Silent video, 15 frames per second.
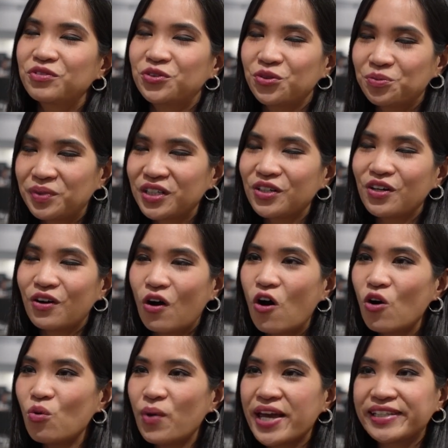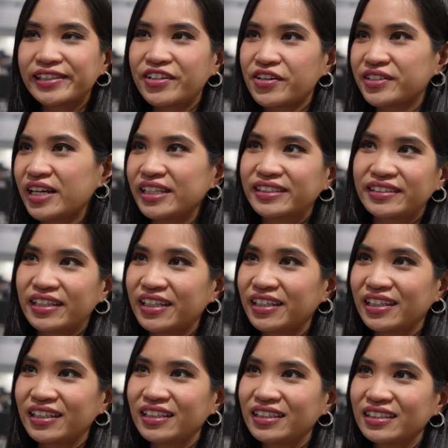have to be always
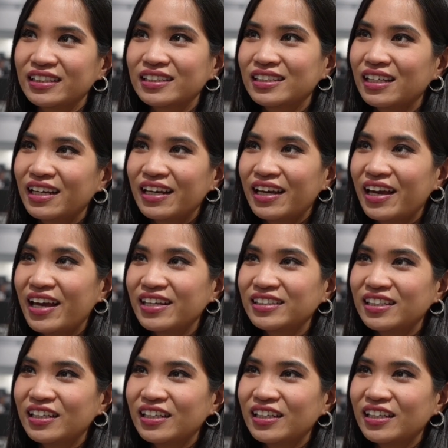connecting. And